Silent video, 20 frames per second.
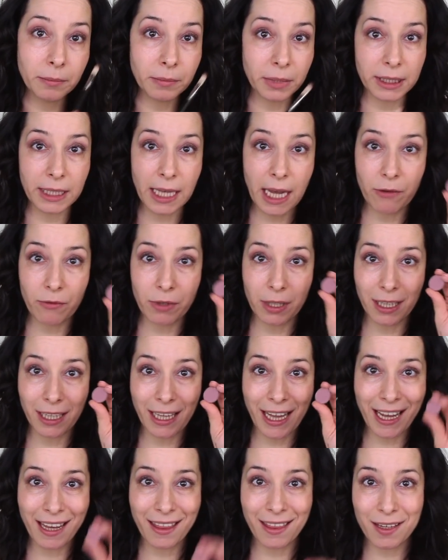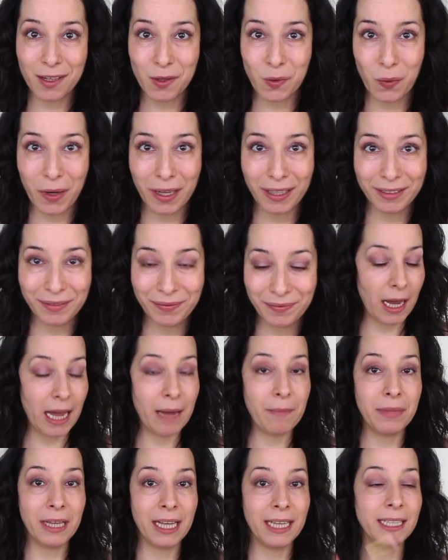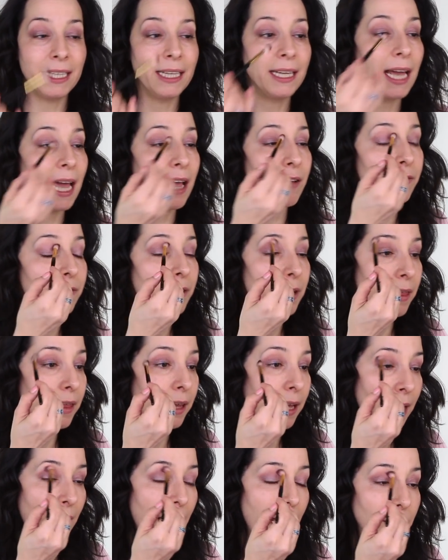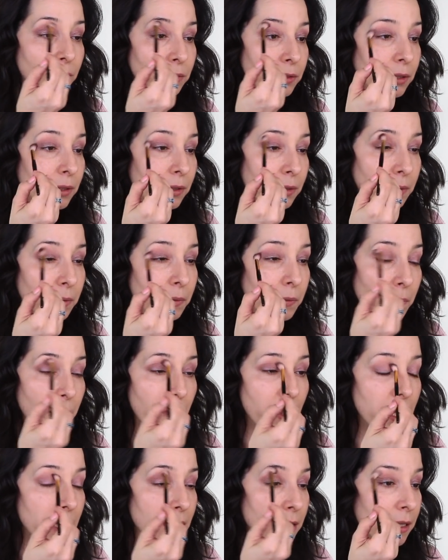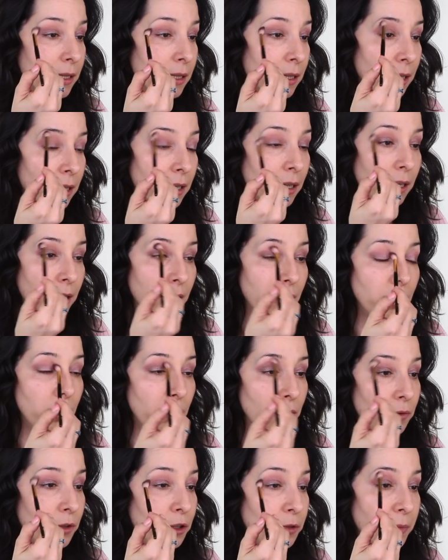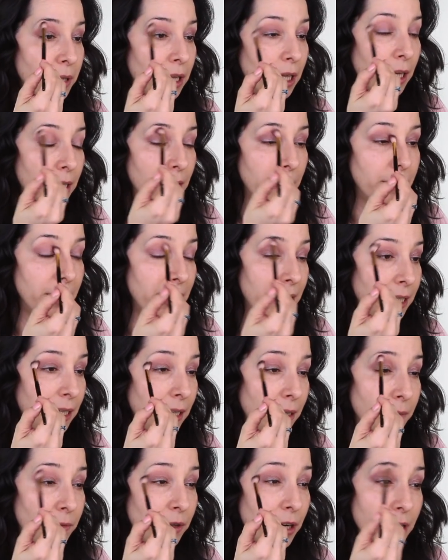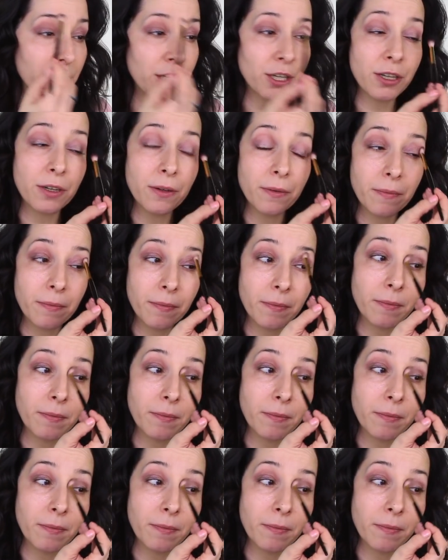but I really like this one. I'm blending everything out with this huge Milani blending brush.